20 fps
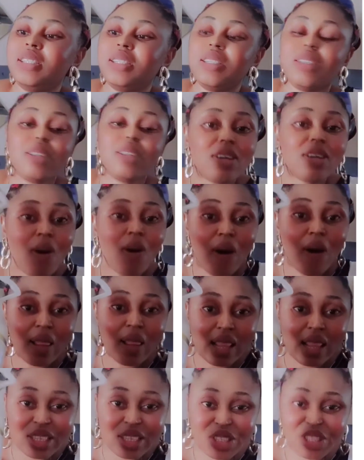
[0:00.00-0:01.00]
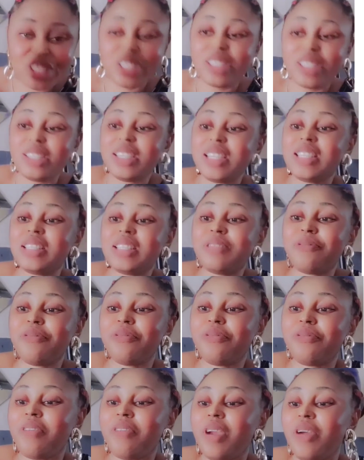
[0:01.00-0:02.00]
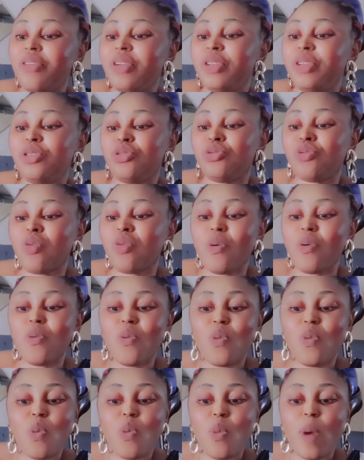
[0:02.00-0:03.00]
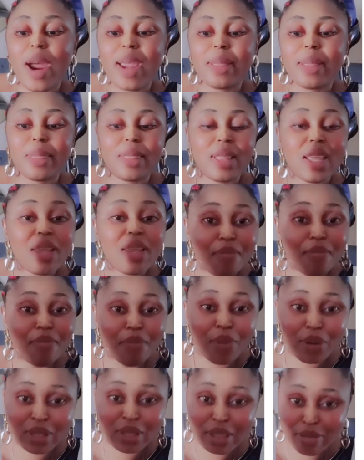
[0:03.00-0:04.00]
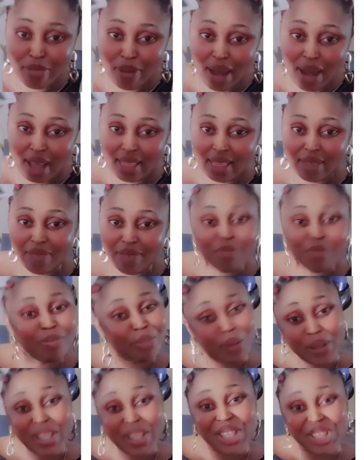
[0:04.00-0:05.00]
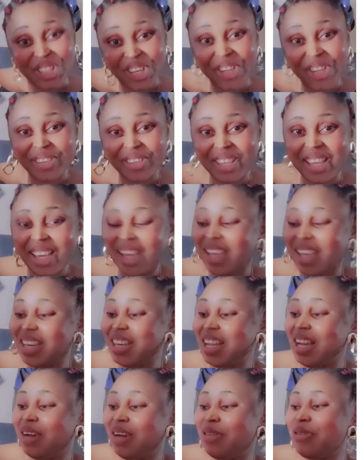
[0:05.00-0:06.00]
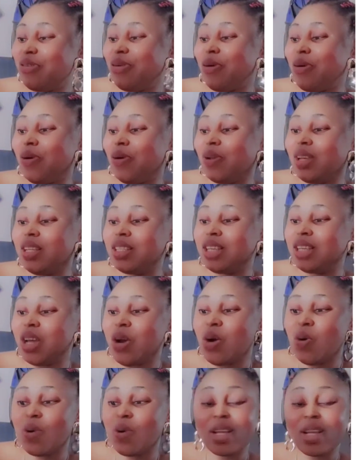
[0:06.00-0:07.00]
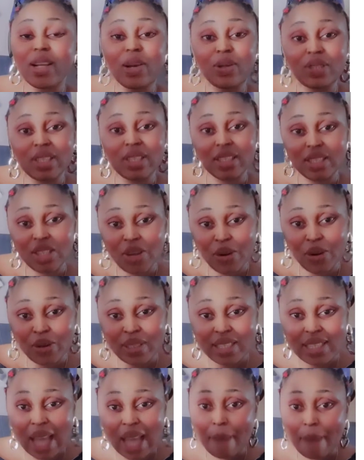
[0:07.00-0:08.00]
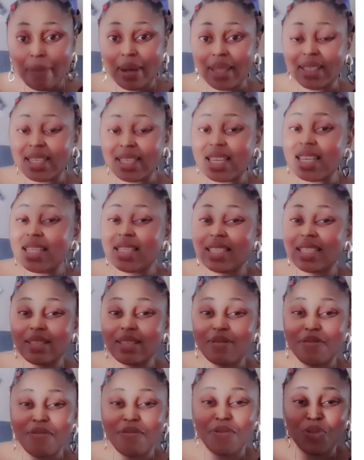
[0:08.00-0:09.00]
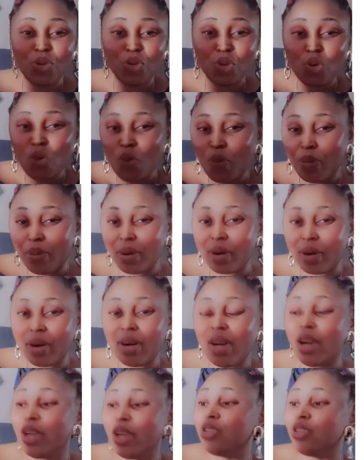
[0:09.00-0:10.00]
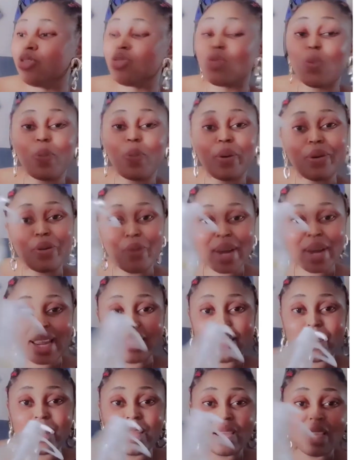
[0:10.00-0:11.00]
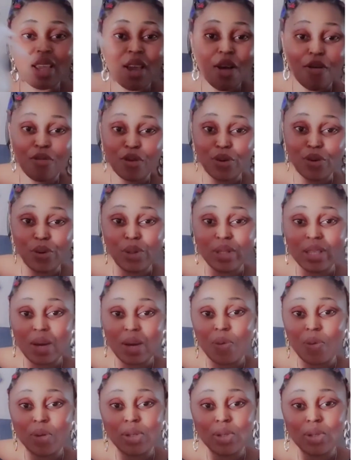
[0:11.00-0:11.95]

Collagen. It's a very strong whitening body bath body gel yeah anyhow you call it with glutathione tablet it's super super whitening for those that want to